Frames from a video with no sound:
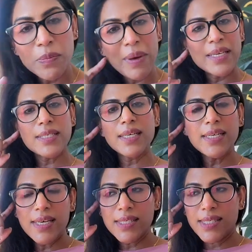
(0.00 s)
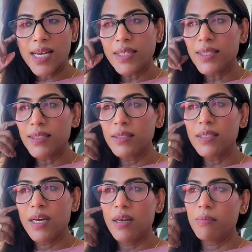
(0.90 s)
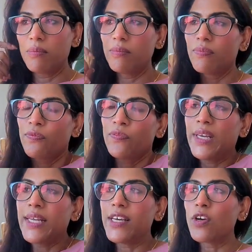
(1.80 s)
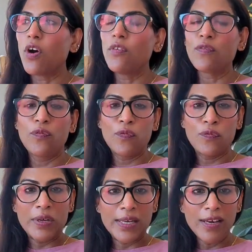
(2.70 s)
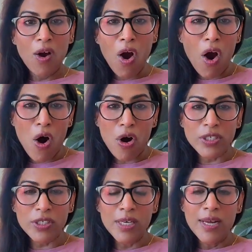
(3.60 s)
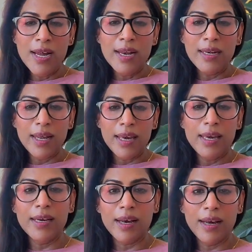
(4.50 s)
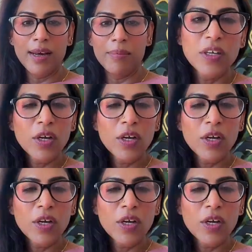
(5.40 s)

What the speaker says: which is basically a sudden feeling of feeling hot, like